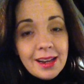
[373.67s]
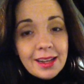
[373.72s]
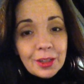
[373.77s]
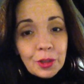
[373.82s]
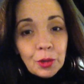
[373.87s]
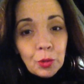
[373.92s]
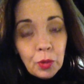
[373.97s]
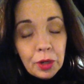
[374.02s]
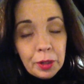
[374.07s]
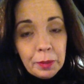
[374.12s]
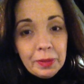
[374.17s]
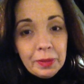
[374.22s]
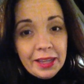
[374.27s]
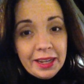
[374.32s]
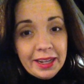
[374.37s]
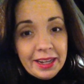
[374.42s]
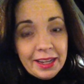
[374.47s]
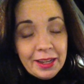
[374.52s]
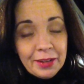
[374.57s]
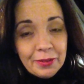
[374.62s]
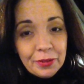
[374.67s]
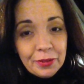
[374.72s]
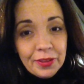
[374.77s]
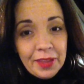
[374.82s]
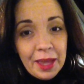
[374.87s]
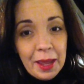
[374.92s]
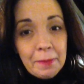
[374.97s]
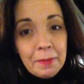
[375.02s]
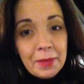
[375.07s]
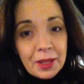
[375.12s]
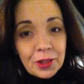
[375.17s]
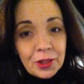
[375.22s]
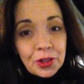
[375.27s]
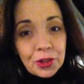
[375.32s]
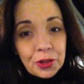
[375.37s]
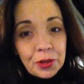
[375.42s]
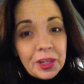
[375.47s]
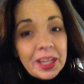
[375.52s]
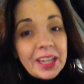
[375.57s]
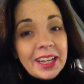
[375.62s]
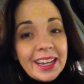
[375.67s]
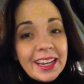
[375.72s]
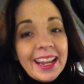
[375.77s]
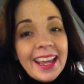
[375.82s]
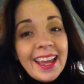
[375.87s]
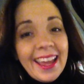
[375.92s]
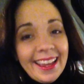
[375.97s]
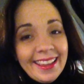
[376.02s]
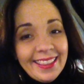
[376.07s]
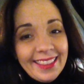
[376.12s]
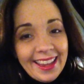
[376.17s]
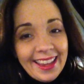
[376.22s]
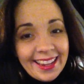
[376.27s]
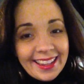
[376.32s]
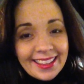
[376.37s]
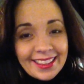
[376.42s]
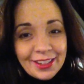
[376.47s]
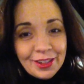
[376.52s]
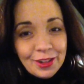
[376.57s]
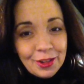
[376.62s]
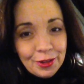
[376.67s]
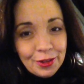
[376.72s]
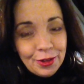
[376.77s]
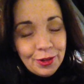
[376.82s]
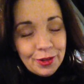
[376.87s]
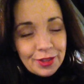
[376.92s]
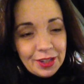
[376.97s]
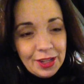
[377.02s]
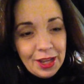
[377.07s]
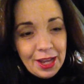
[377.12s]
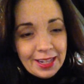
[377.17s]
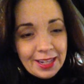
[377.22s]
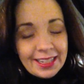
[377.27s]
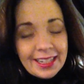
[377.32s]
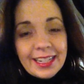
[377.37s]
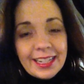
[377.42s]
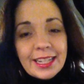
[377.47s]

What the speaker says: you'll want to plan ahead for that and make sure you get it in the hand that you don't use a lot.